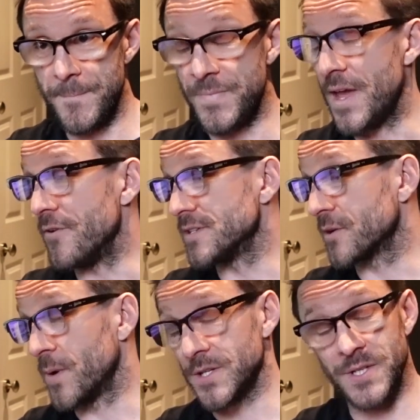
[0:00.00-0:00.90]
There is a
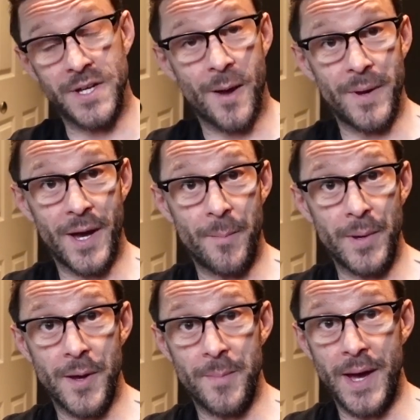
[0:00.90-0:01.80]
question coming up
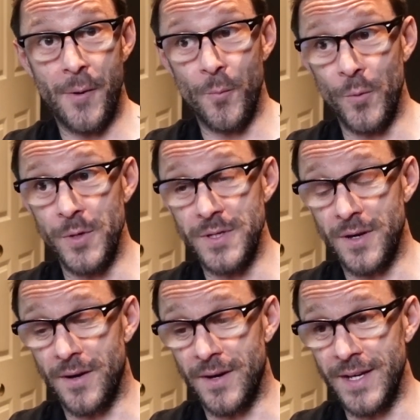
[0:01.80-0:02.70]
about would
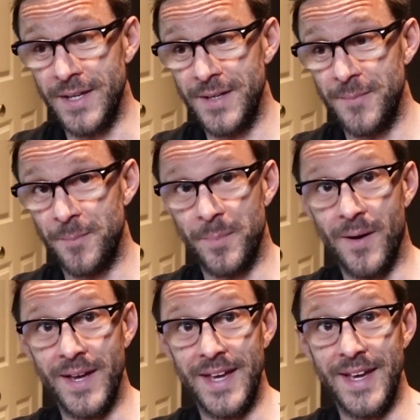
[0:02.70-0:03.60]
I
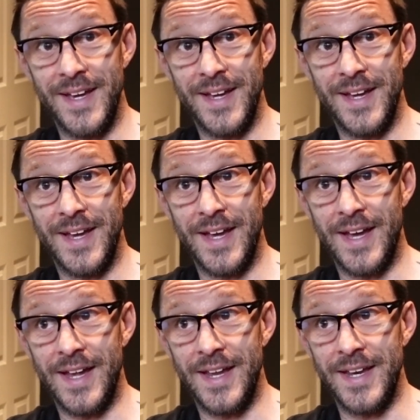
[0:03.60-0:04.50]
buy it
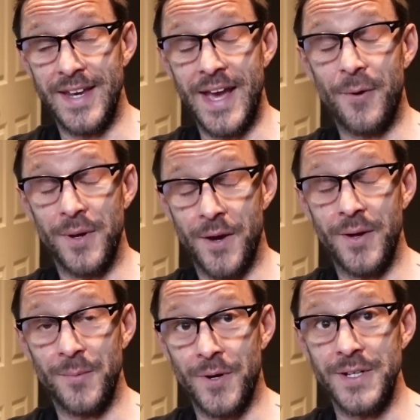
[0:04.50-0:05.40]
now
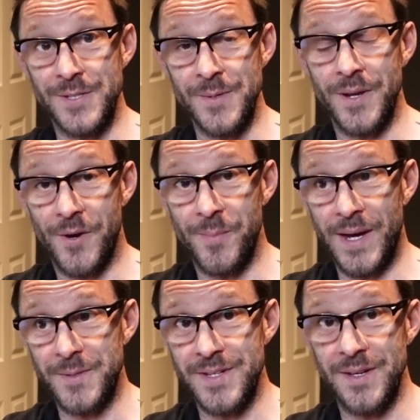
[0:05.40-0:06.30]
knowing what I do know
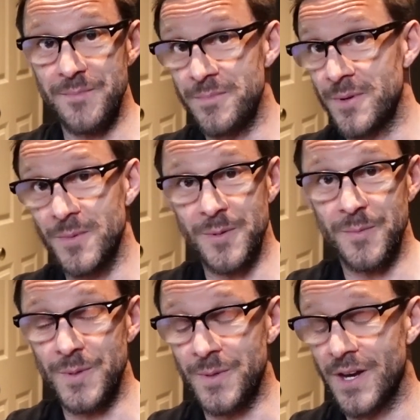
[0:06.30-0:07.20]
about it, but
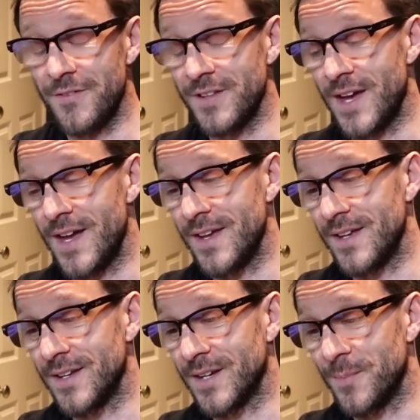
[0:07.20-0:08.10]
we'll cover that
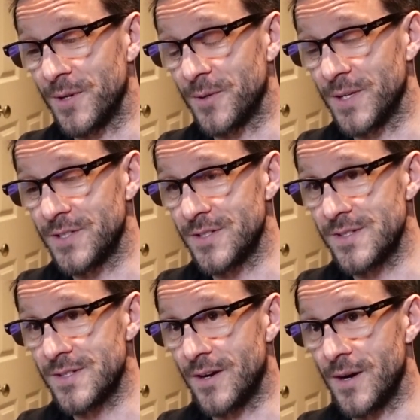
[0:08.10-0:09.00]
in a couple of
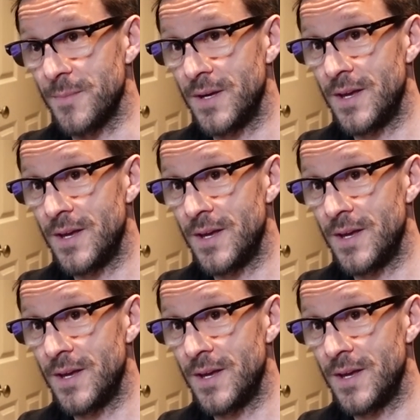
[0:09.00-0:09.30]
questions time.